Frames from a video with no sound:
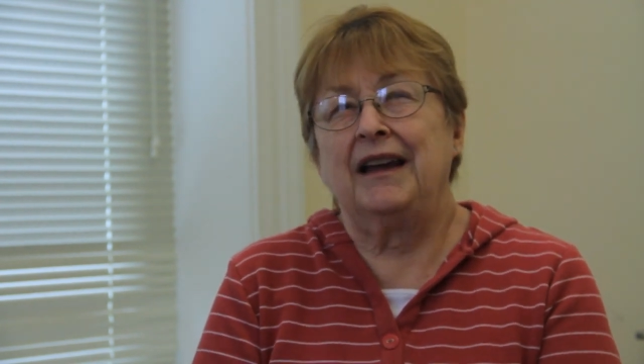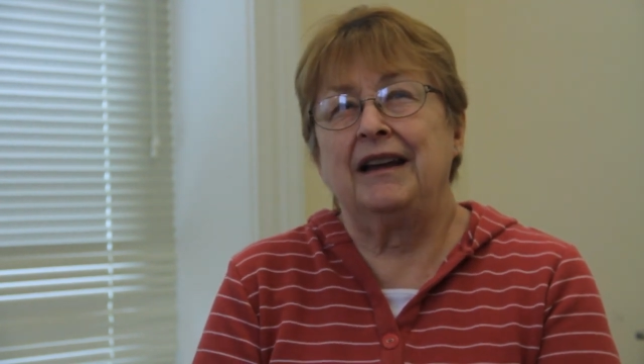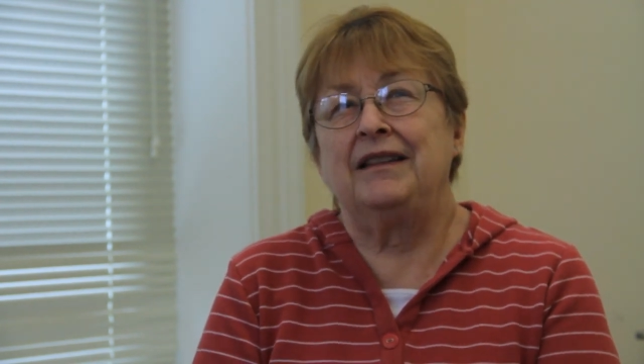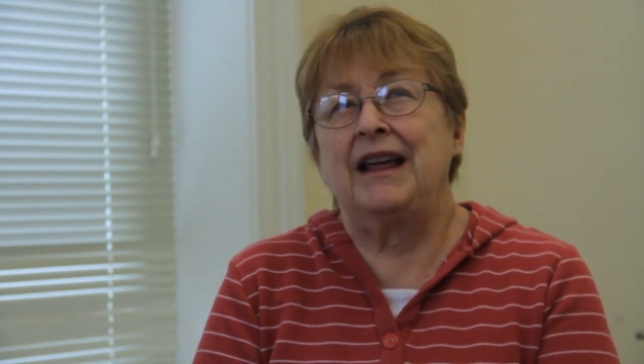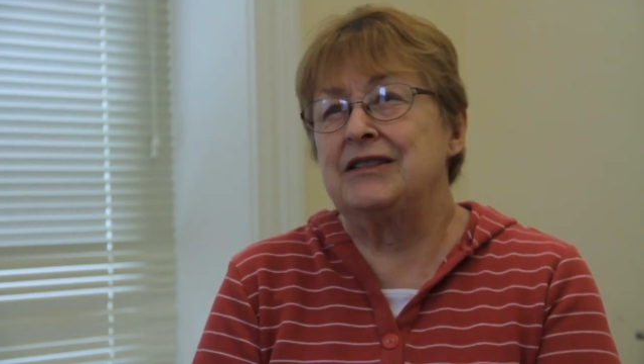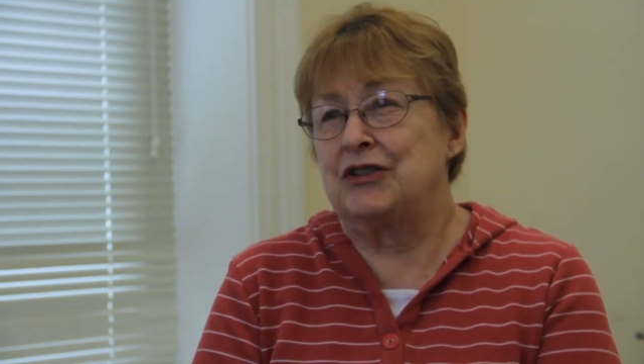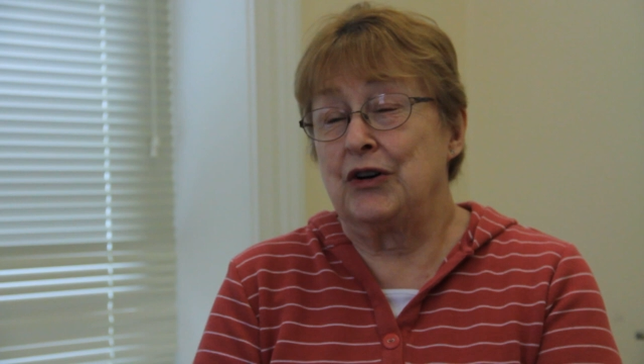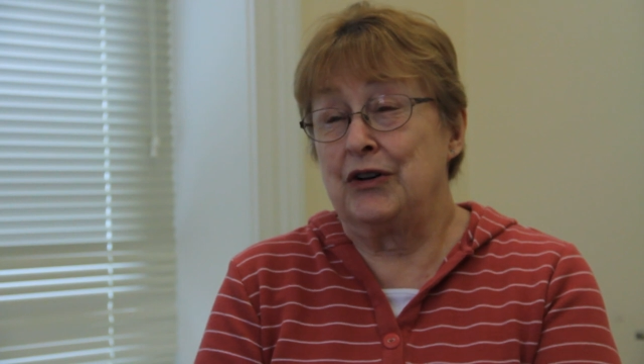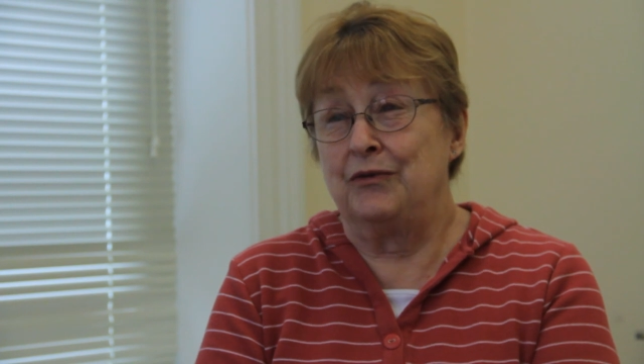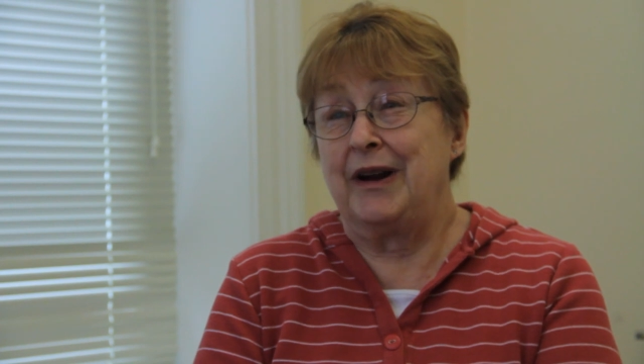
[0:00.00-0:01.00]
they
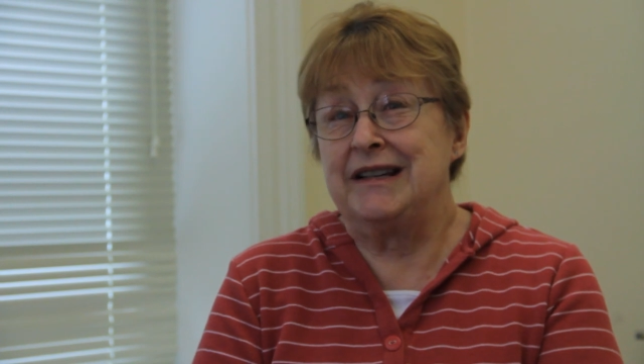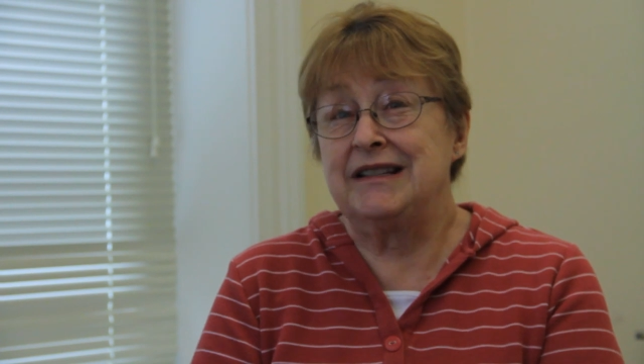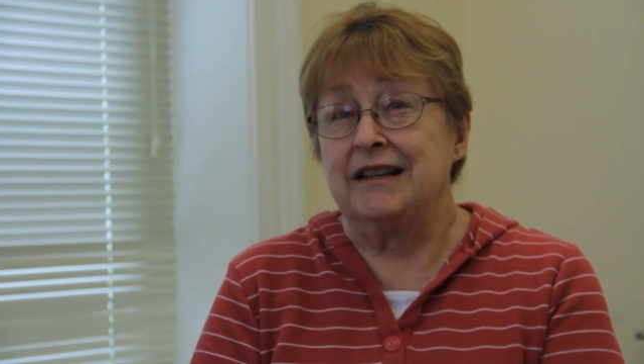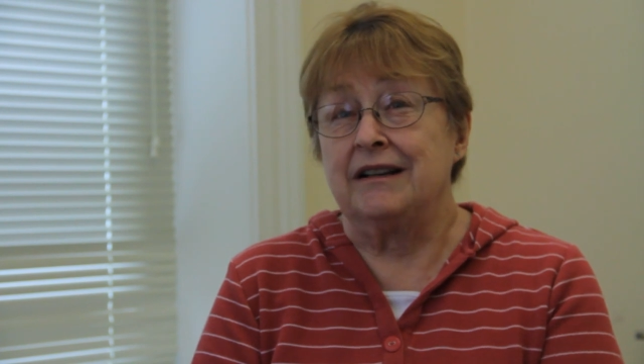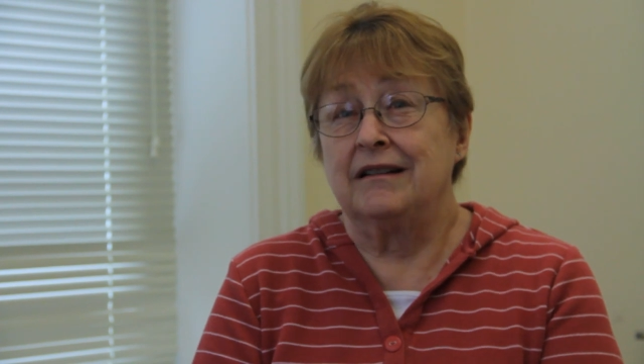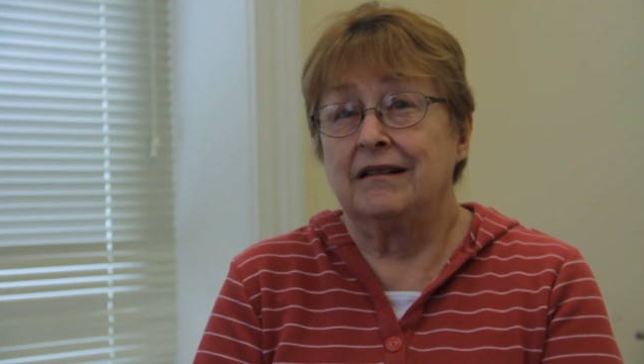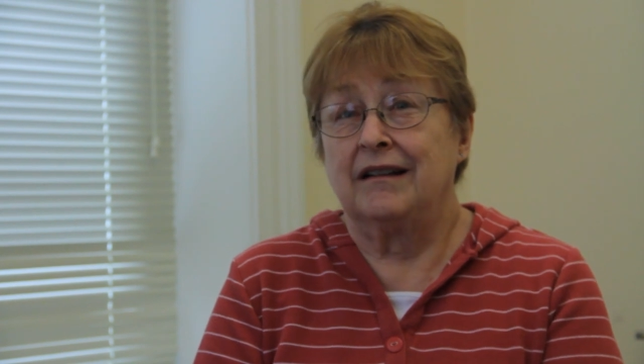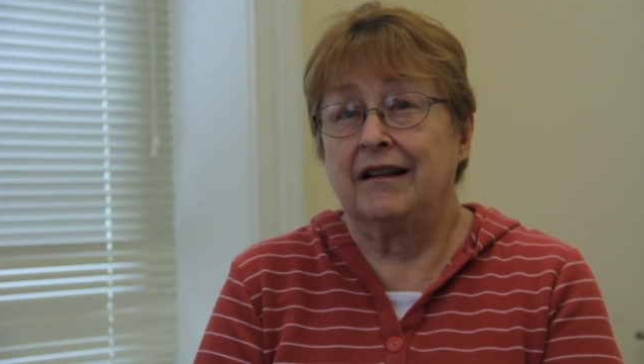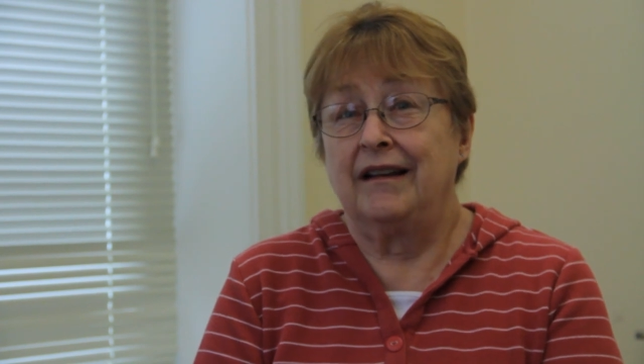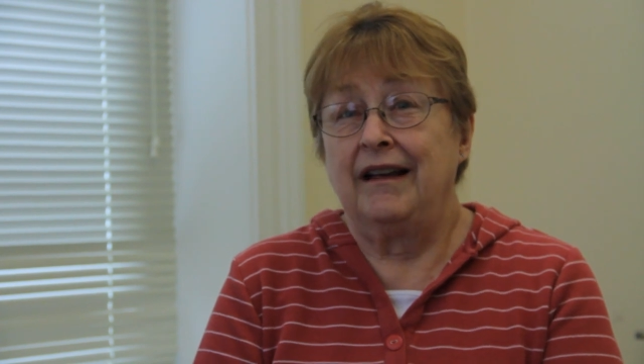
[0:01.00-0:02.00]
started racing
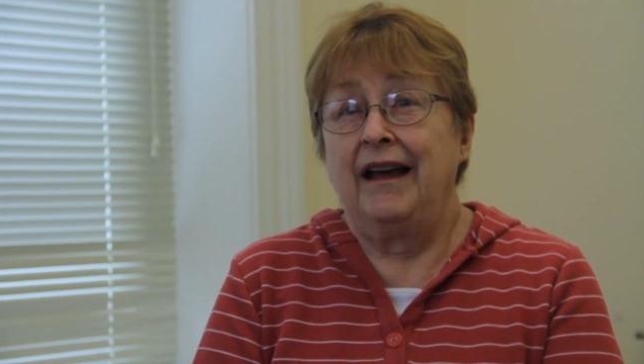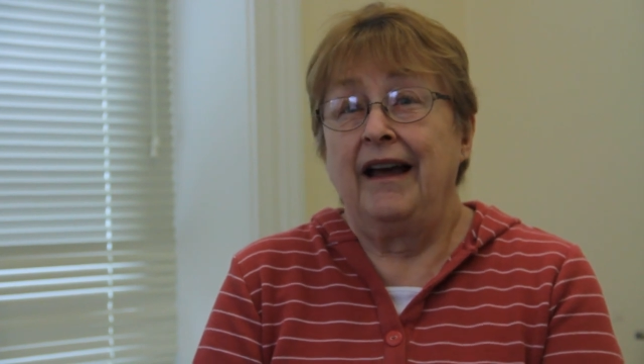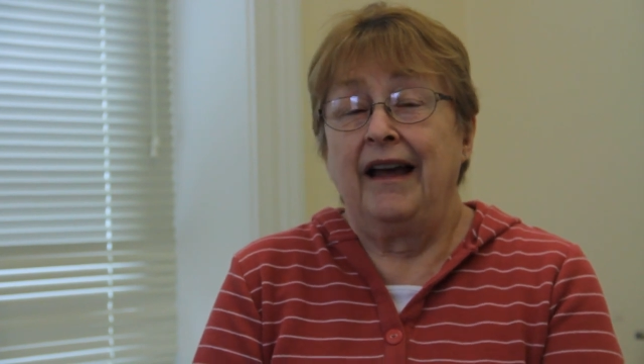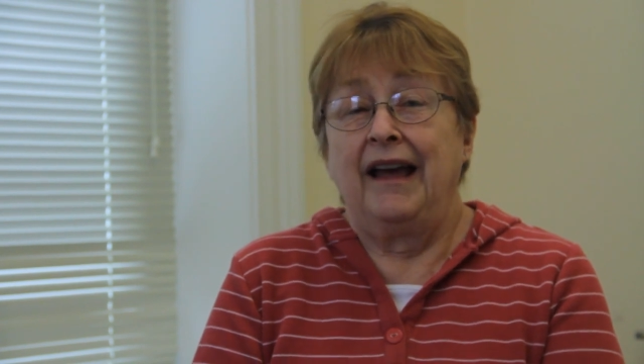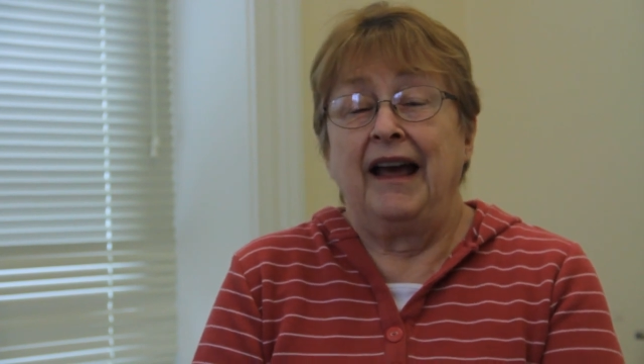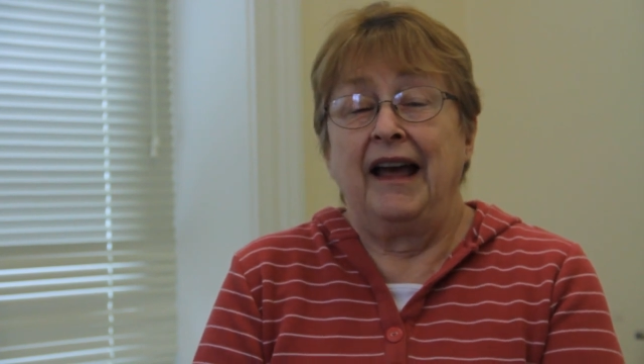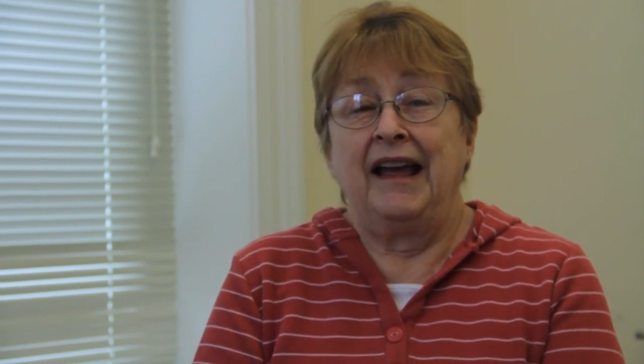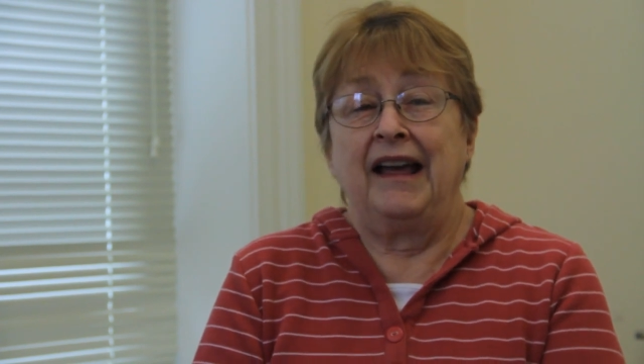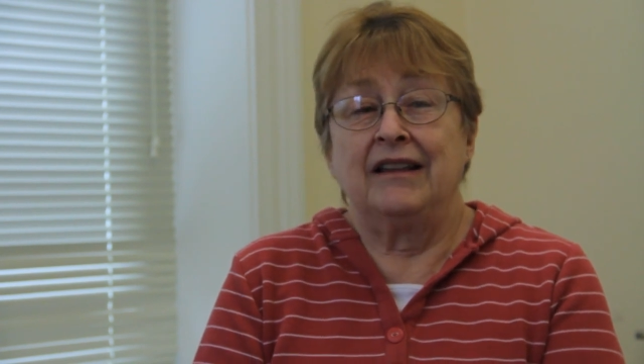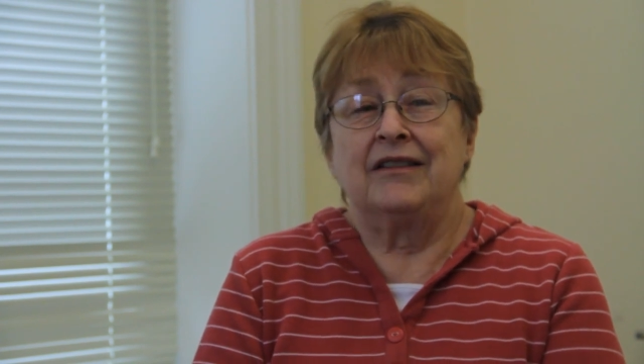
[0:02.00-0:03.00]

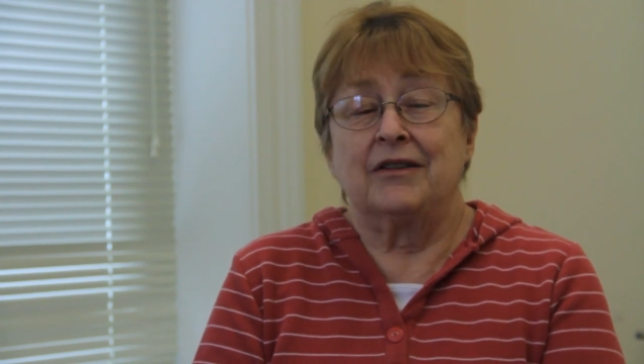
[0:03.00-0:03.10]
and